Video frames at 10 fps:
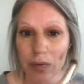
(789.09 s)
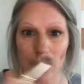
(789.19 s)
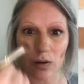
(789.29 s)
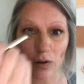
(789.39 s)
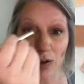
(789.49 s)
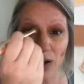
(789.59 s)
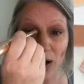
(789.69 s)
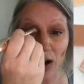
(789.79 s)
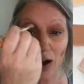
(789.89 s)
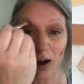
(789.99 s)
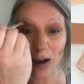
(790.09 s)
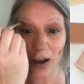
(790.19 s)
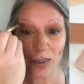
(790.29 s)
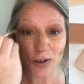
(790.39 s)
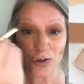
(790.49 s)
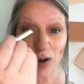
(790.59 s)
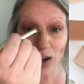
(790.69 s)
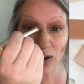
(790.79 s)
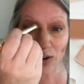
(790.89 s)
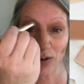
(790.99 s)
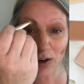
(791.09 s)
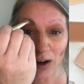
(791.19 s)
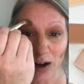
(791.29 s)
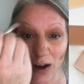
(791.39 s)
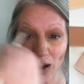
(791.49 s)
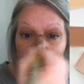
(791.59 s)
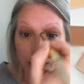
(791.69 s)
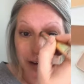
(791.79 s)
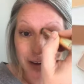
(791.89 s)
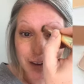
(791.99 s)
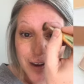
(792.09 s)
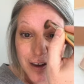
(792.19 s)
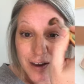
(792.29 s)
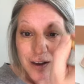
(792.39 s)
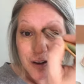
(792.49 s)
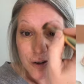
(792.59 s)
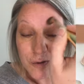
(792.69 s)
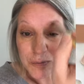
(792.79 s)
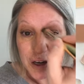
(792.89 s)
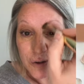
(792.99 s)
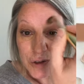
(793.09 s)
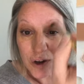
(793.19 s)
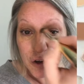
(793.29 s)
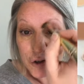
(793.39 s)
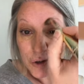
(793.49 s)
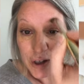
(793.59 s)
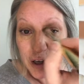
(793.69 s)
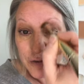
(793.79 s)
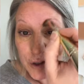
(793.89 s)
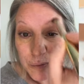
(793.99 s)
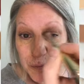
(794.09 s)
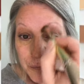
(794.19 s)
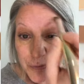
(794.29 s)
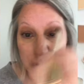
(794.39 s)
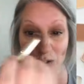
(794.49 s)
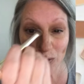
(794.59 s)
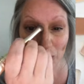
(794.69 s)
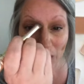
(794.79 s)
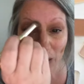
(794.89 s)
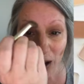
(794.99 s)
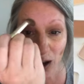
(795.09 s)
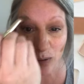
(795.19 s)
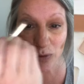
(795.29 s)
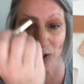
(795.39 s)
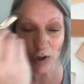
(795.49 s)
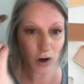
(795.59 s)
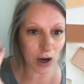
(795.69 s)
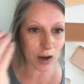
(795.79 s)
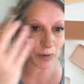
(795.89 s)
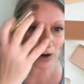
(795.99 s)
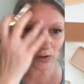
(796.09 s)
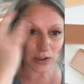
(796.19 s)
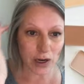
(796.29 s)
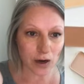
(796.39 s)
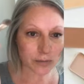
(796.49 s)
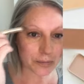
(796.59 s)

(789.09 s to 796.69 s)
The hooded eye, the dreaded hooded eye. Oh, my nose contour, you have to just bring that up to your eyebrows there.